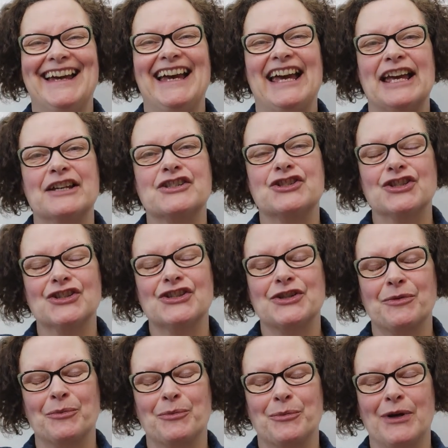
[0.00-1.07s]
It's just
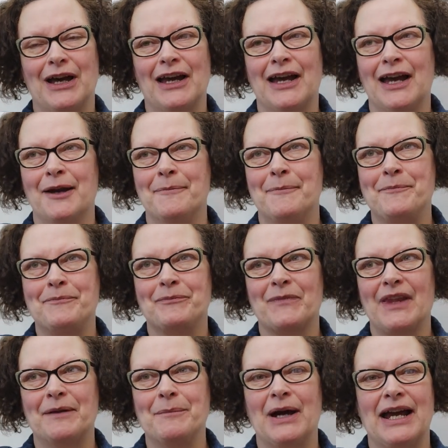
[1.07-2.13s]

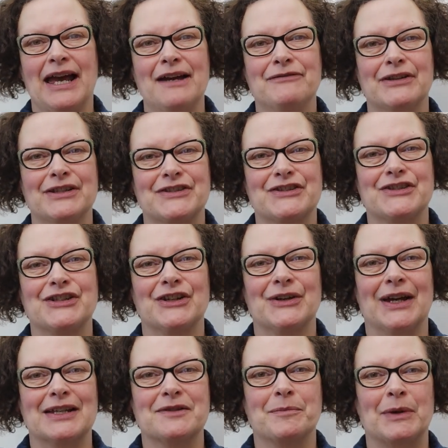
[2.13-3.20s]
my efforts
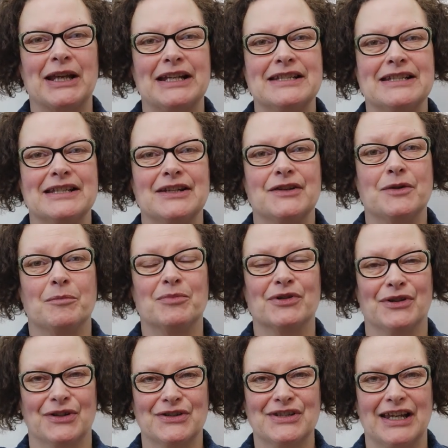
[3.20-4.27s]
to explain to you the
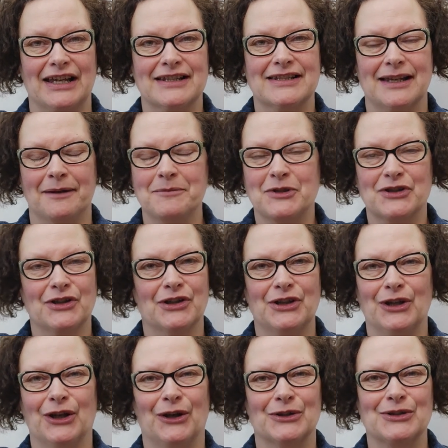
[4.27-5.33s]
process. I'm sure
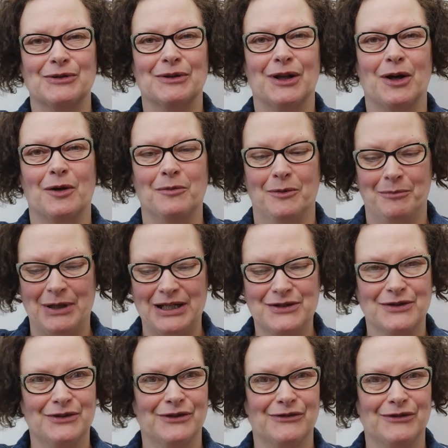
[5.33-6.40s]
you'll all do a lot
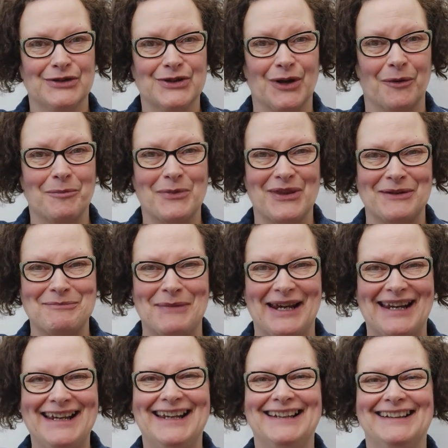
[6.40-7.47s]
better of a job than
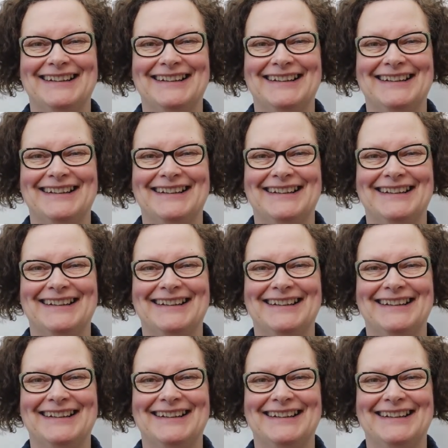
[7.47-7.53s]
me.